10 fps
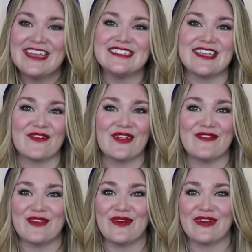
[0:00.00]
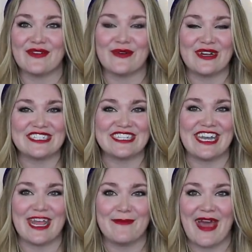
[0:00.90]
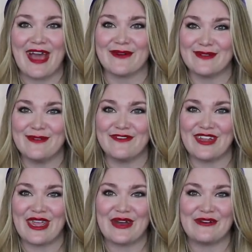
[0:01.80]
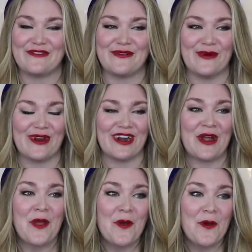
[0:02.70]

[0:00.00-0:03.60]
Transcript: Several of you have requested a pack with me video for